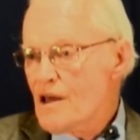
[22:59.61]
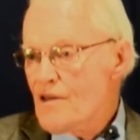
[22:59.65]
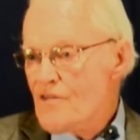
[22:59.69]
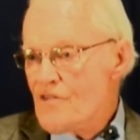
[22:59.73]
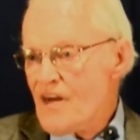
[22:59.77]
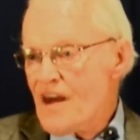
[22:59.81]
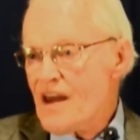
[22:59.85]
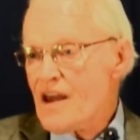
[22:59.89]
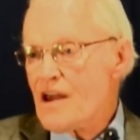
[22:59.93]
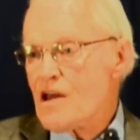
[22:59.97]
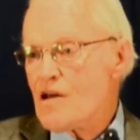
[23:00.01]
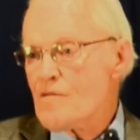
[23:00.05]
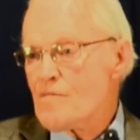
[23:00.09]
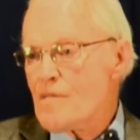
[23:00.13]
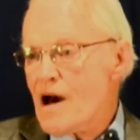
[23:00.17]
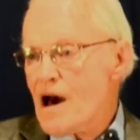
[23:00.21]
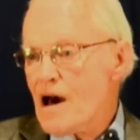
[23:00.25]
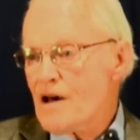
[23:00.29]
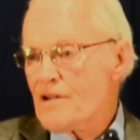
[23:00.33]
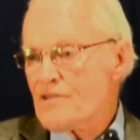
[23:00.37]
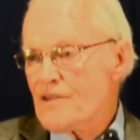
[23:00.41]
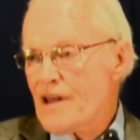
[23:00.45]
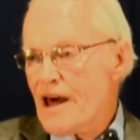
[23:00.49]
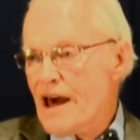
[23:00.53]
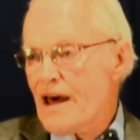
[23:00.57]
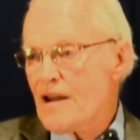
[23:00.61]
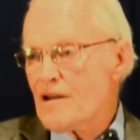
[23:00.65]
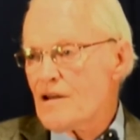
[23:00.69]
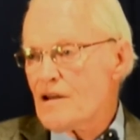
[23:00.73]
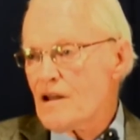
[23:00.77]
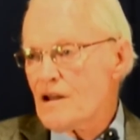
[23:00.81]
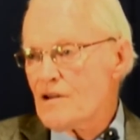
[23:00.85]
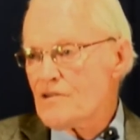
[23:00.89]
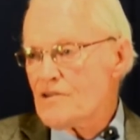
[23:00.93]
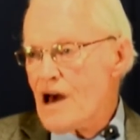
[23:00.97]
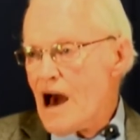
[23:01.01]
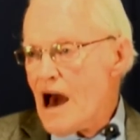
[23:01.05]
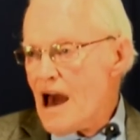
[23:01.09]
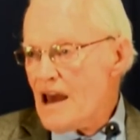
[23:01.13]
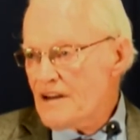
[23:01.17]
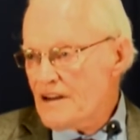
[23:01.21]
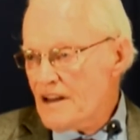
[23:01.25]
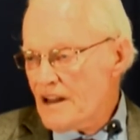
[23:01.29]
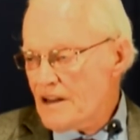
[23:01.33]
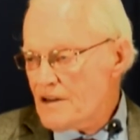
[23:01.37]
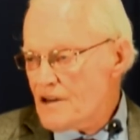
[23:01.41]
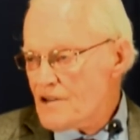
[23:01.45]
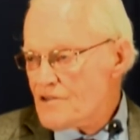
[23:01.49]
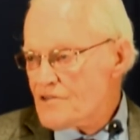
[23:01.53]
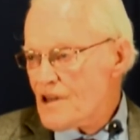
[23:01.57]
Think about that, and I
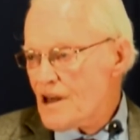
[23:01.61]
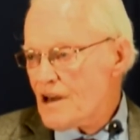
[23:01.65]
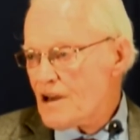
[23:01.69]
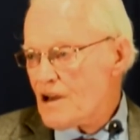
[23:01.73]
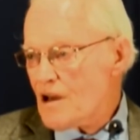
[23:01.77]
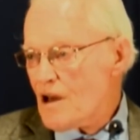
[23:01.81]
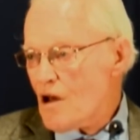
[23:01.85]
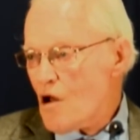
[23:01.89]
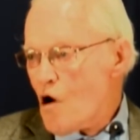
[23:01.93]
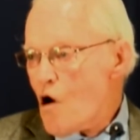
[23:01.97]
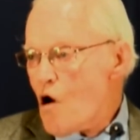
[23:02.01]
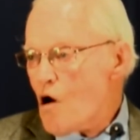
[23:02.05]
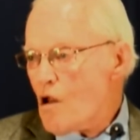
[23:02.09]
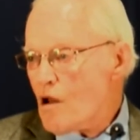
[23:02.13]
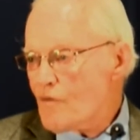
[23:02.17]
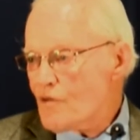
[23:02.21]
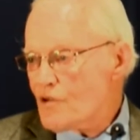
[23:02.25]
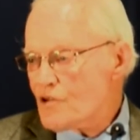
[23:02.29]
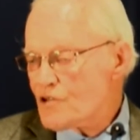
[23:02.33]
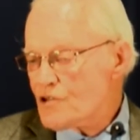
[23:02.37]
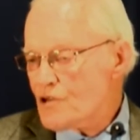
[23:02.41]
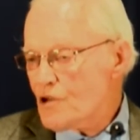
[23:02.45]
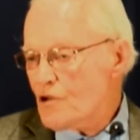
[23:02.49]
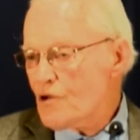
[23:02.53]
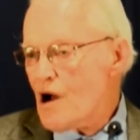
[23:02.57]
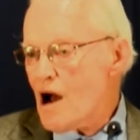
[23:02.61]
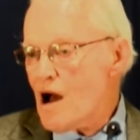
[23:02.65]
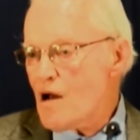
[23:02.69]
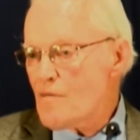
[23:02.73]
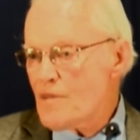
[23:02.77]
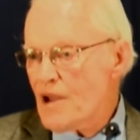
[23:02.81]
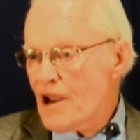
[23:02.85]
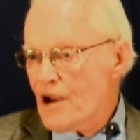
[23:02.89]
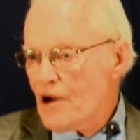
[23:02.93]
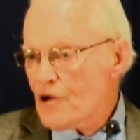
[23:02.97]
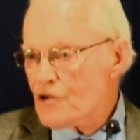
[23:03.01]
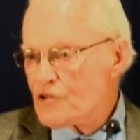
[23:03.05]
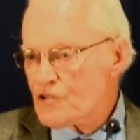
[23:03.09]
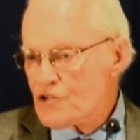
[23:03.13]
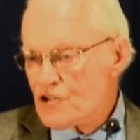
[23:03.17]
need to think, uh, all of us do. I'm here